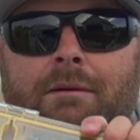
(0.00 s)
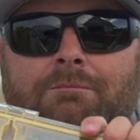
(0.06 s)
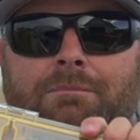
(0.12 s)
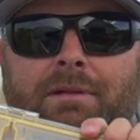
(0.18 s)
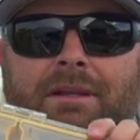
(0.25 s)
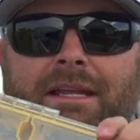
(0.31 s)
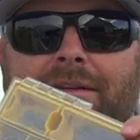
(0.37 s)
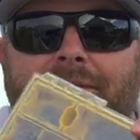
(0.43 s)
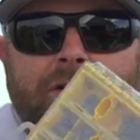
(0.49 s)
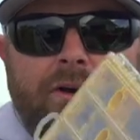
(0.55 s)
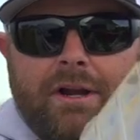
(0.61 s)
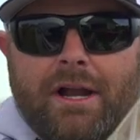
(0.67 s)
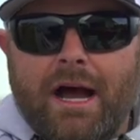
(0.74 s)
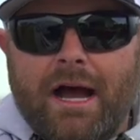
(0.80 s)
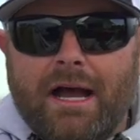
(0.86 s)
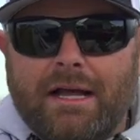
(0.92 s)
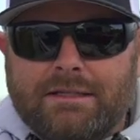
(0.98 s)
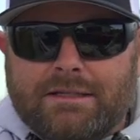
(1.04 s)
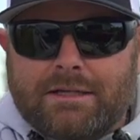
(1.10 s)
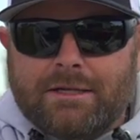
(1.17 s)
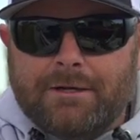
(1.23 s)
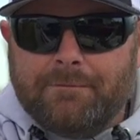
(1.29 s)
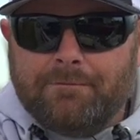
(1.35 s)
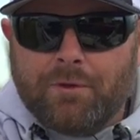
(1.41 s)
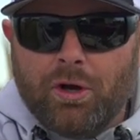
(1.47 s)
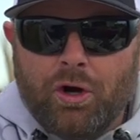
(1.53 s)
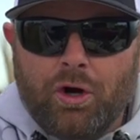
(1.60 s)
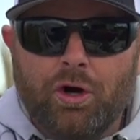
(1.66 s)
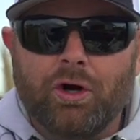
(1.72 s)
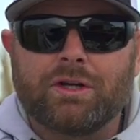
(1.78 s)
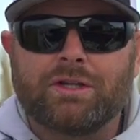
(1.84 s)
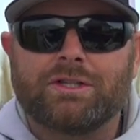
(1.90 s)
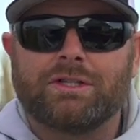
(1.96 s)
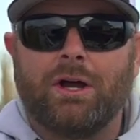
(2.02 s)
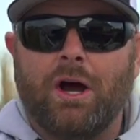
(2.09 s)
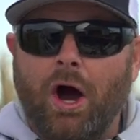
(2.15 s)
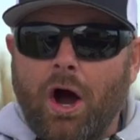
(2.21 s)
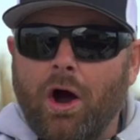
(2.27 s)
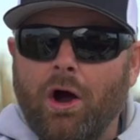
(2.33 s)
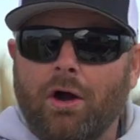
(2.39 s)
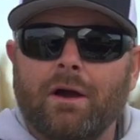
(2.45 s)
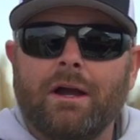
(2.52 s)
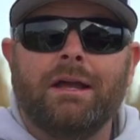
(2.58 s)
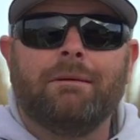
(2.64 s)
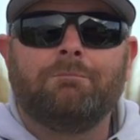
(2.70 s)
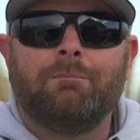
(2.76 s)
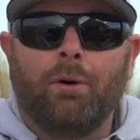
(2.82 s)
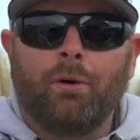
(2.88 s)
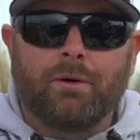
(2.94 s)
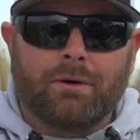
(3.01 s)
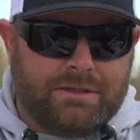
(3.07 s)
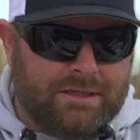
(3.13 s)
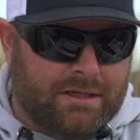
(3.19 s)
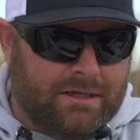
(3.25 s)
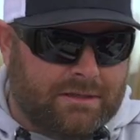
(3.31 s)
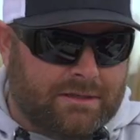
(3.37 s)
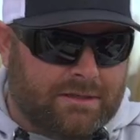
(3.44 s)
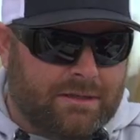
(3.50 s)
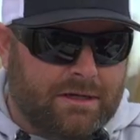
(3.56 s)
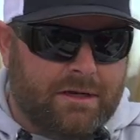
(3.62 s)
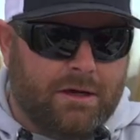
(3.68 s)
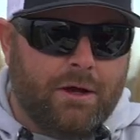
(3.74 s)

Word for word: Believe it or not, hooks are important